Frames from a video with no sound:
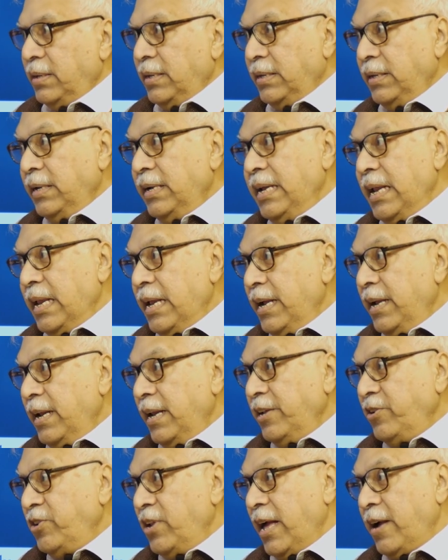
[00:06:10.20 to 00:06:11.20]

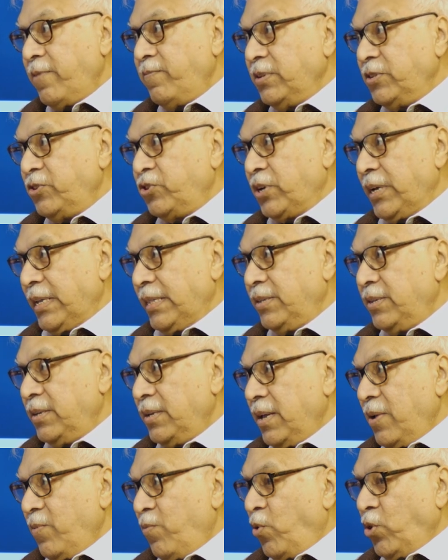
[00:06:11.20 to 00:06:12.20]
English language skills.
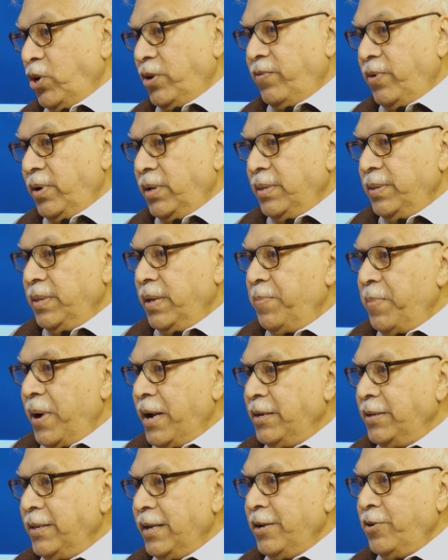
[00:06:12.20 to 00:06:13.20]
Whatever they
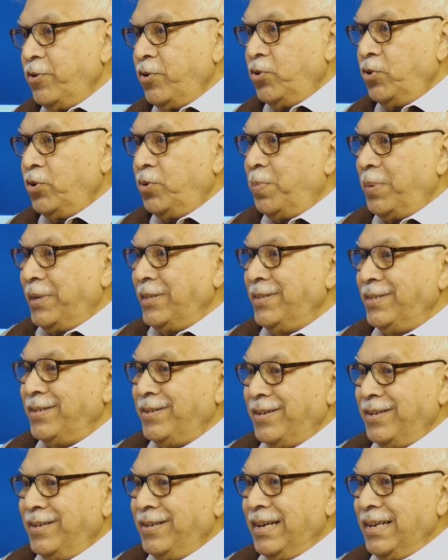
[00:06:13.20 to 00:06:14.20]
might say, the mother
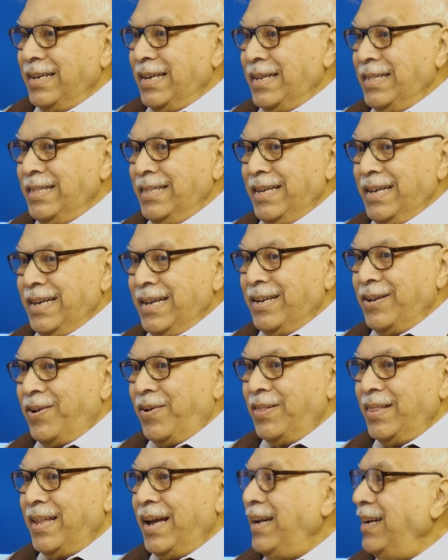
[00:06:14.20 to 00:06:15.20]
tongue and Hindi and
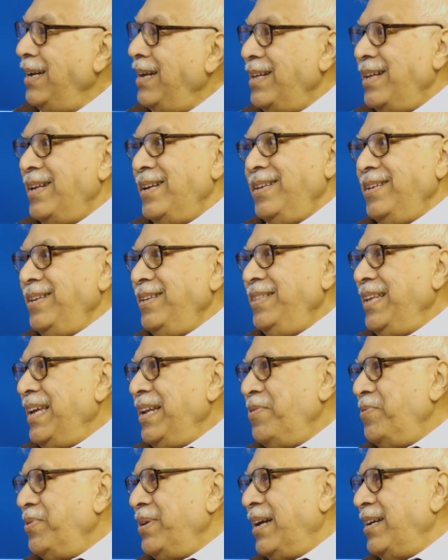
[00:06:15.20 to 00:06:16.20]
all that, they
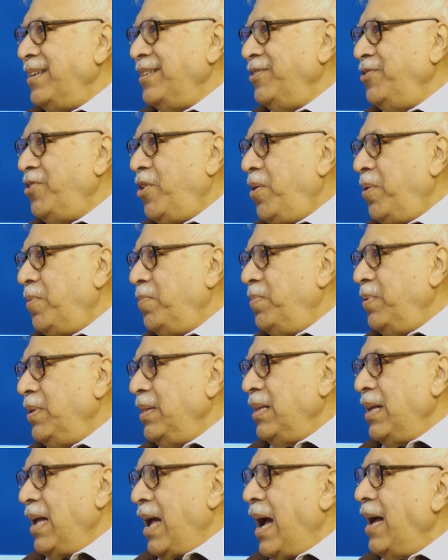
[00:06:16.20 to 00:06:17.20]
don't get a job.
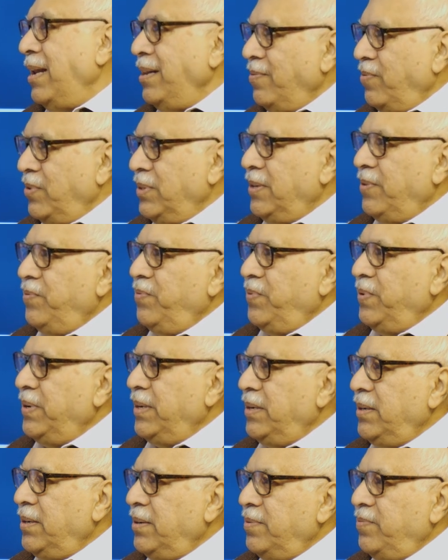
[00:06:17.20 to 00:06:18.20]
And
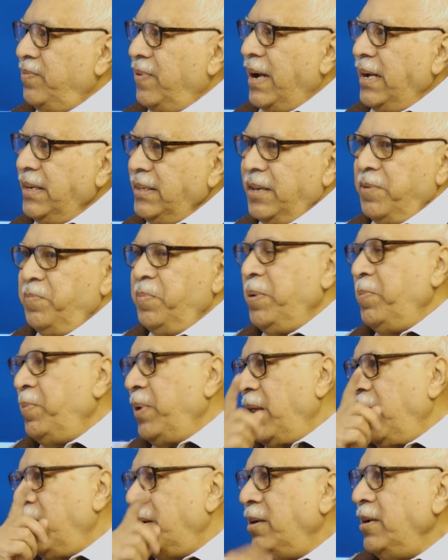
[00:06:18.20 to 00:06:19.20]
the fact that
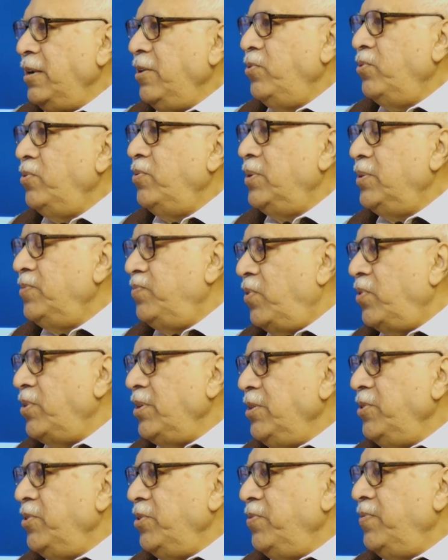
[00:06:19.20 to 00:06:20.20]
people are running to
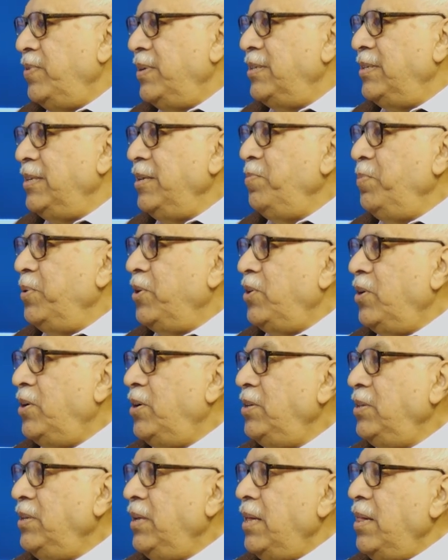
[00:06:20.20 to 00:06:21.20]
foreign universities,
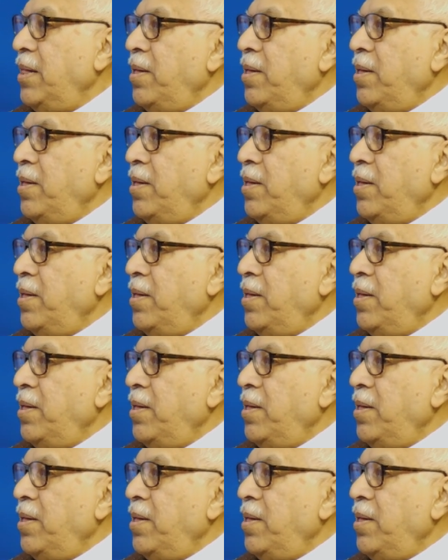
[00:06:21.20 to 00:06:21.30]
because